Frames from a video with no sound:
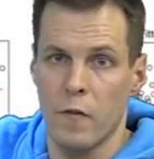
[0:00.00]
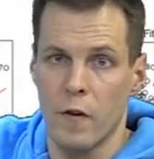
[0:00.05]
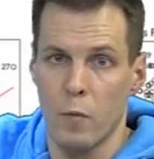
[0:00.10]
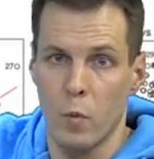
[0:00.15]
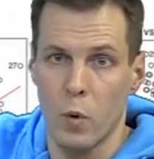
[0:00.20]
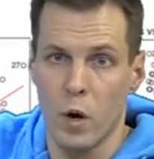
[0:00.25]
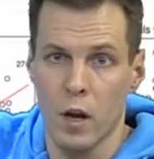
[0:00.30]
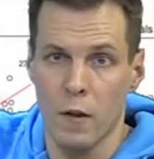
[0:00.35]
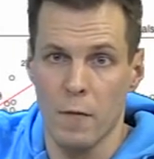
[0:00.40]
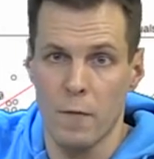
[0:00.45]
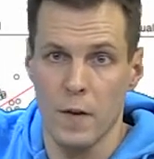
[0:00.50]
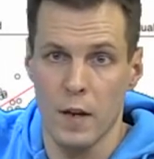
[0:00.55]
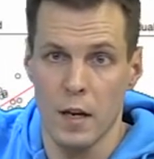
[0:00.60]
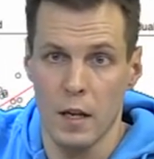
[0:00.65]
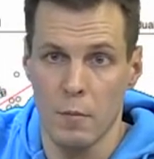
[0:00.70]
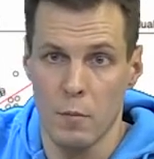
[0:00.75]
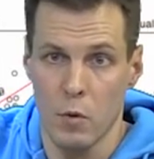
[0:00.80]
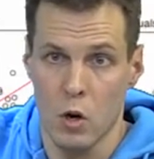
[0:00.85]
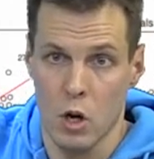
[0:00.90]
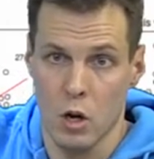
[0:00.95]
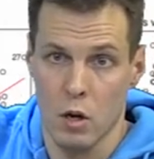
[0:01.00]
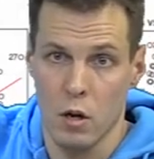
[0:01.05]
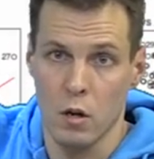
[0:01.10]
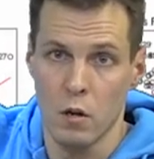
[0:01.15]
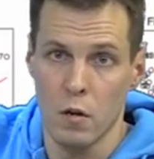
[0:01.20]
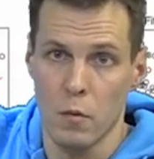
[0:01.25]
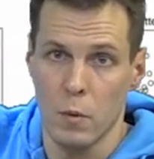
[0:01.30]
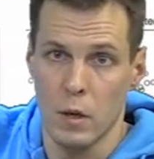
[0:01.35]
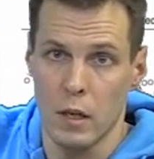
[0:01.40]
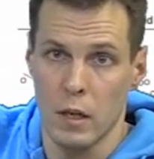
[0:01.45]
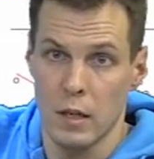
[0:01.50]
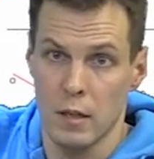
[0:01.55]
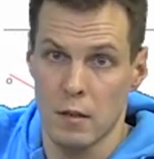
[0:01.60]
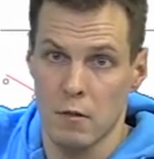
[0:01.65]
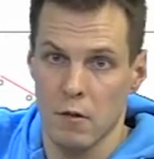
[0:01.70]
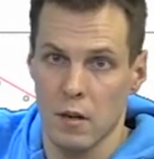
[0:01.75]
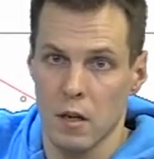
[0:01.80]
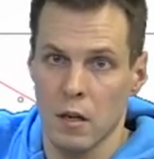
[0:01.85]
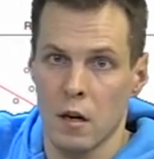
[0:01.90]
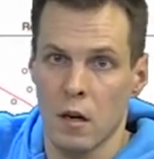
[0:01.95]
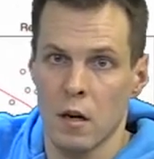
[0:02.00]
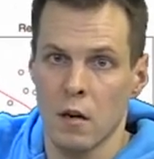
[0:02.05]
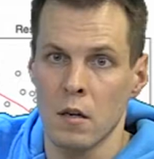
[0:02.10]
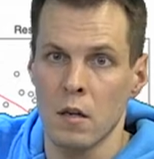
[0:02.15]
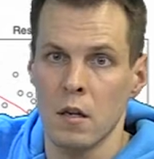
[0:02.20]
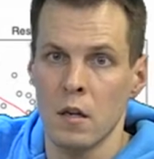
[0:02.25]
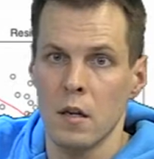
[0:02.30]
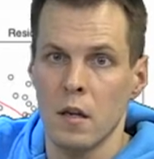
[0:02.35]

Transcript: a well-fitting model in this regard.